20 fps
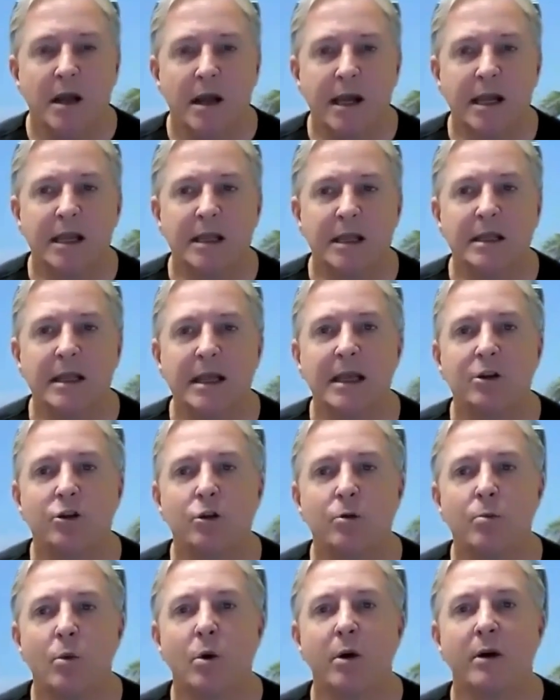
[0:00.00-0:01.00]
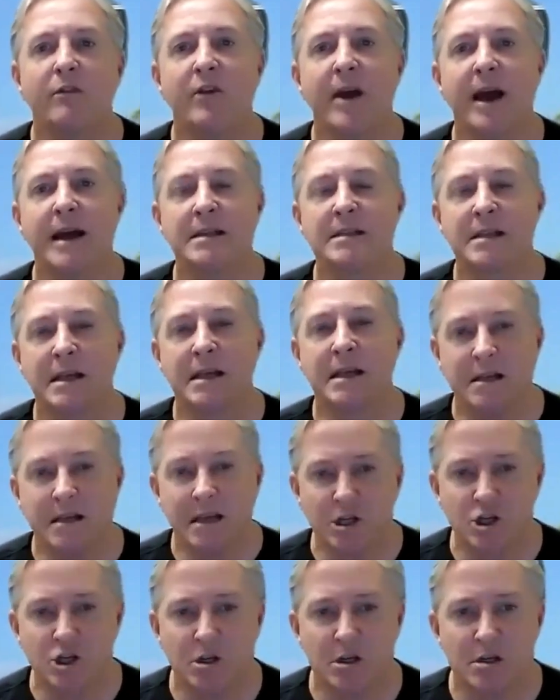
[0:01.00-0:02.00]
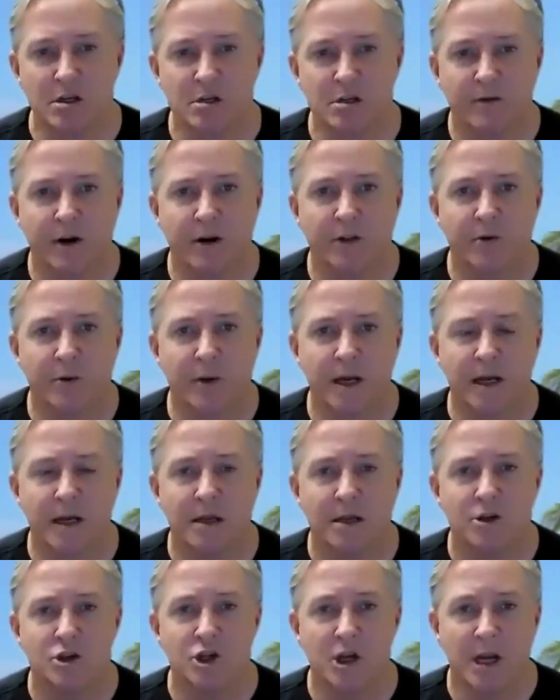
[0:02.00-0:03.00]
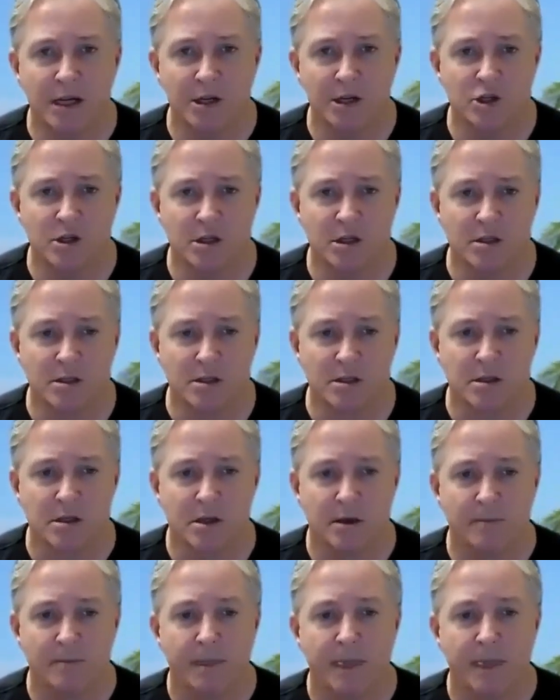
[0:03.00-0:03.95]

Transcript: it can lead to more advanced conditions of arthritic changes,